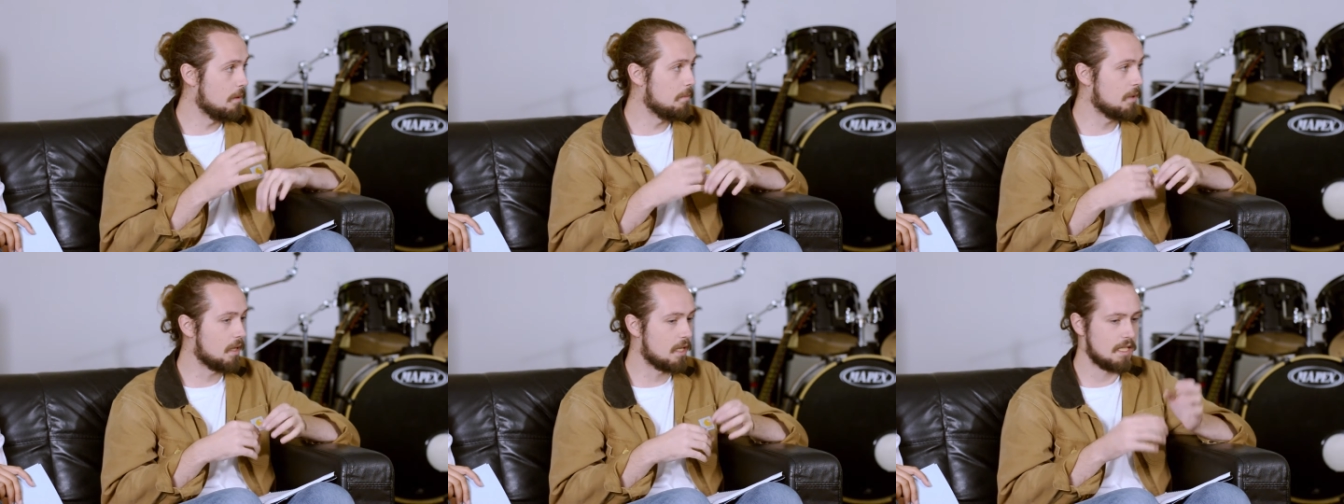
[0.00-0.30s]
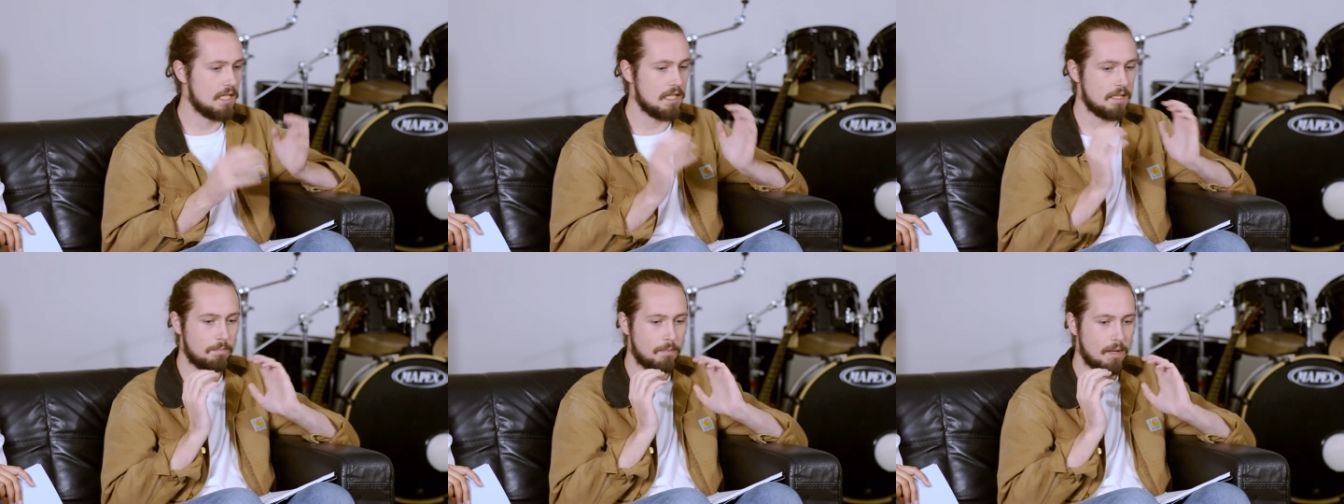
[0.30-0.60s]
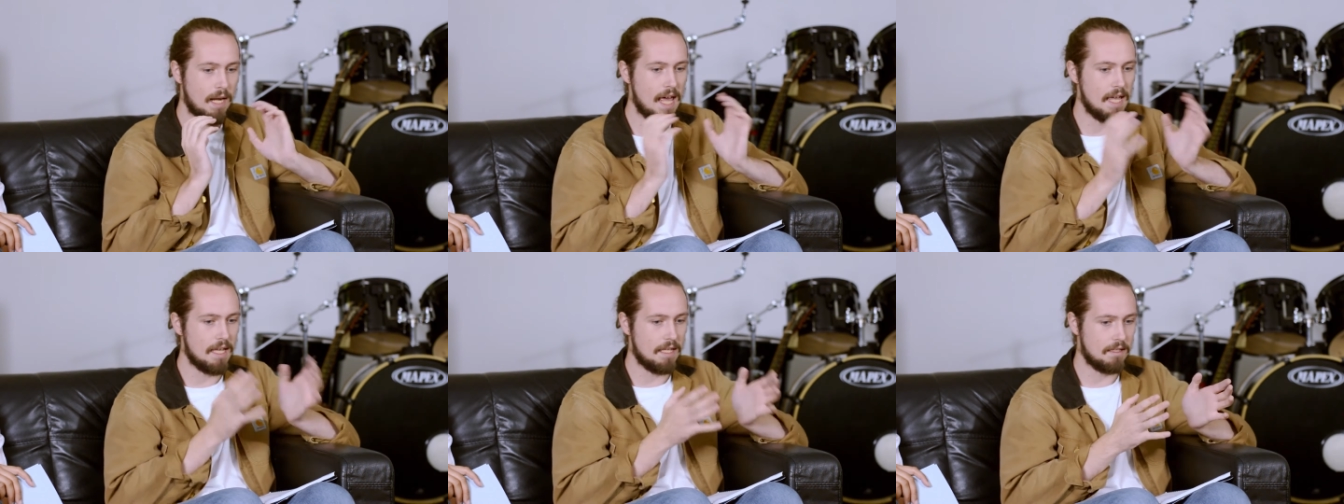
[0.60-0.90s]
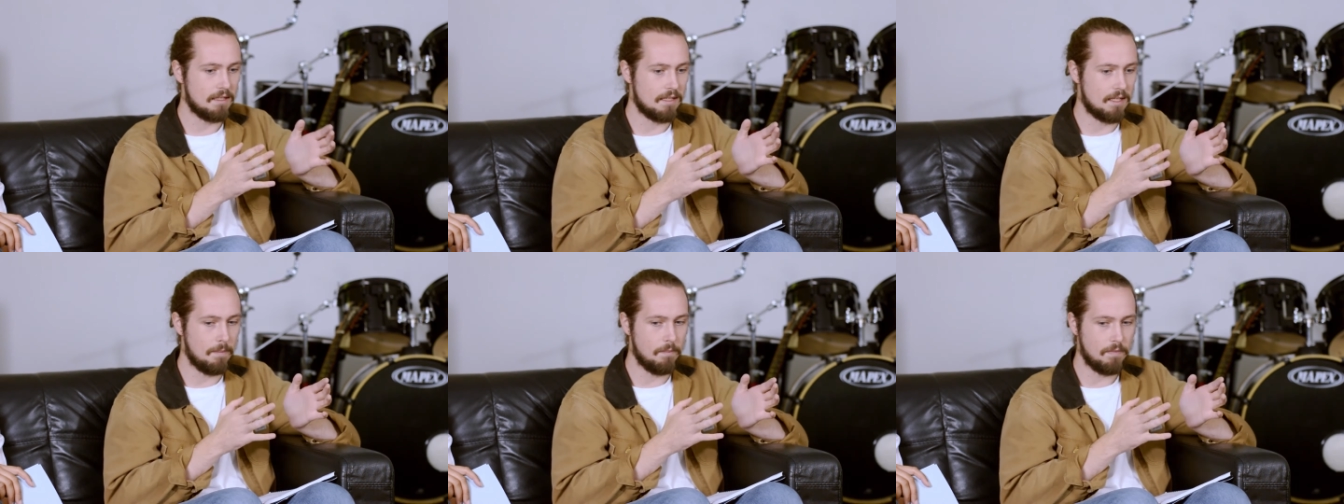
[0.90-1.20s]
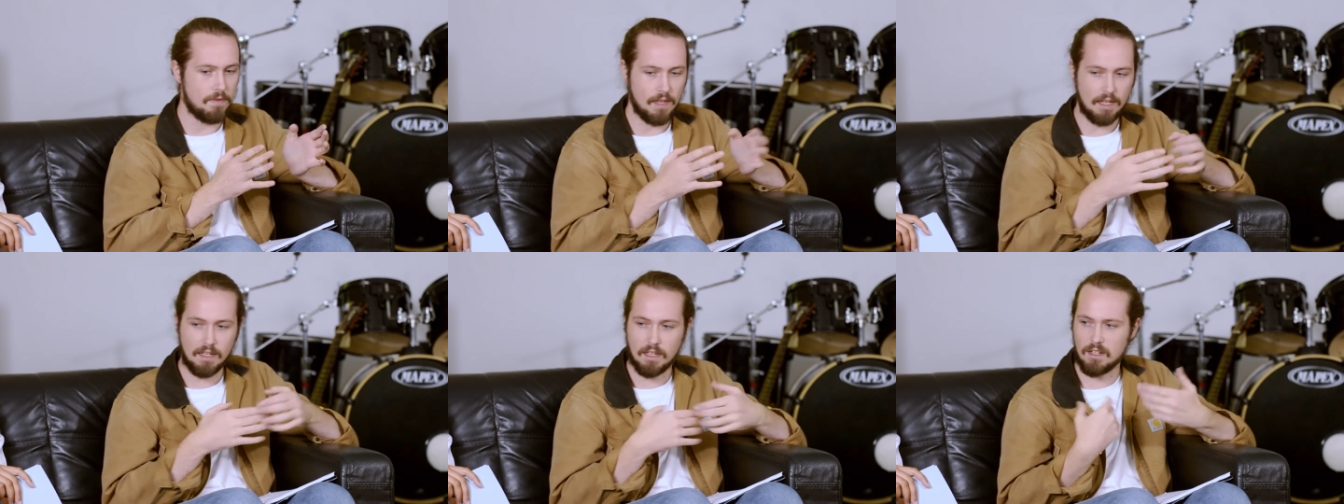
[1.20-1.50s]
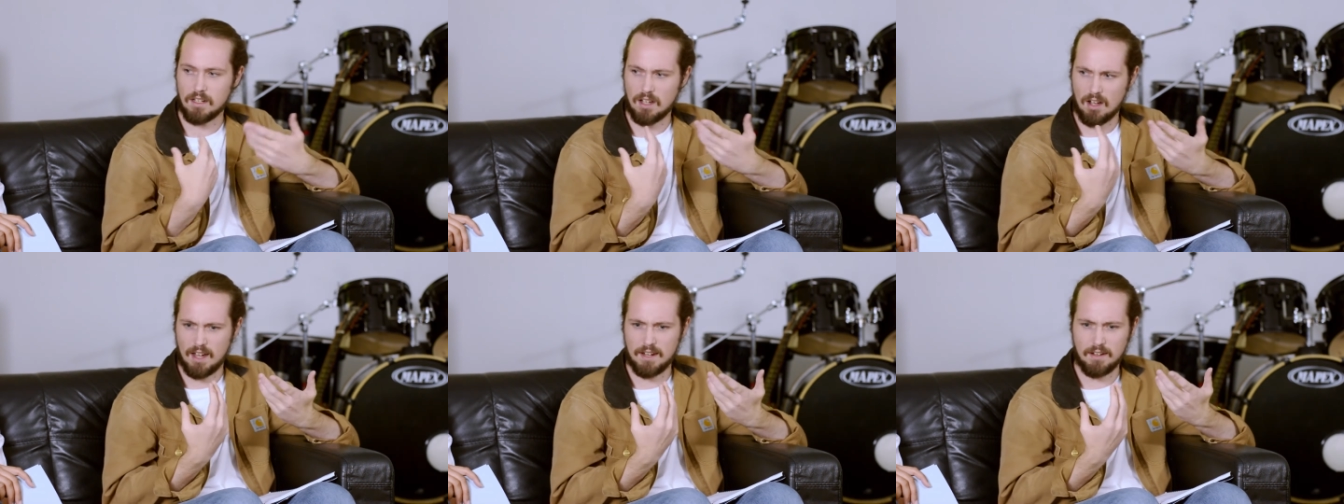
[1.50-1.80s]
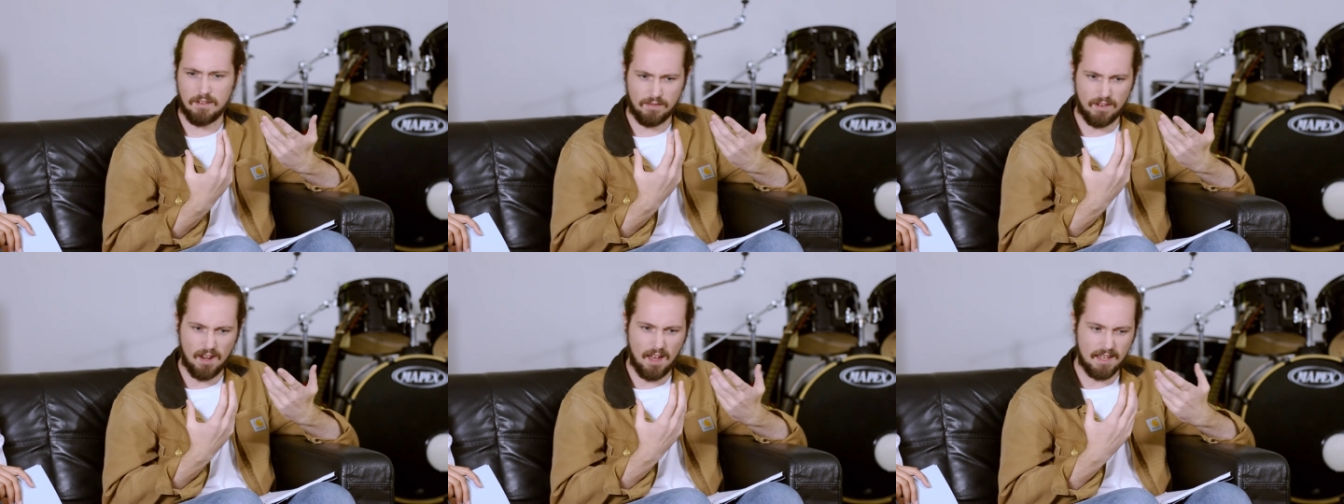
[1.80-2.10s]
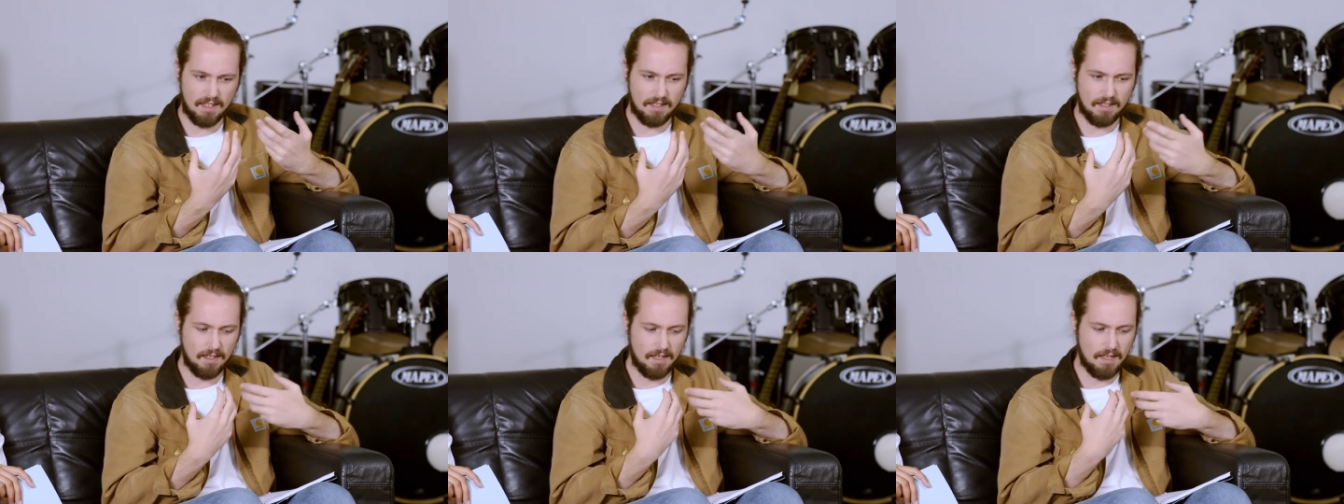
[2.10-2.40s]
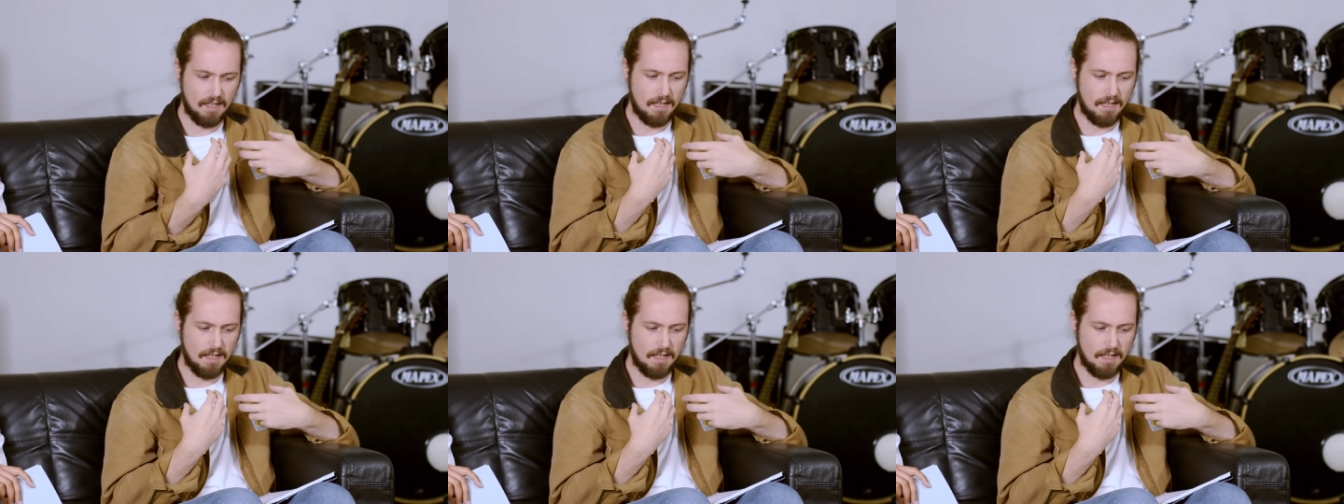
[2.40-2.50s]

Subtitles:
because it's playing something and kind of like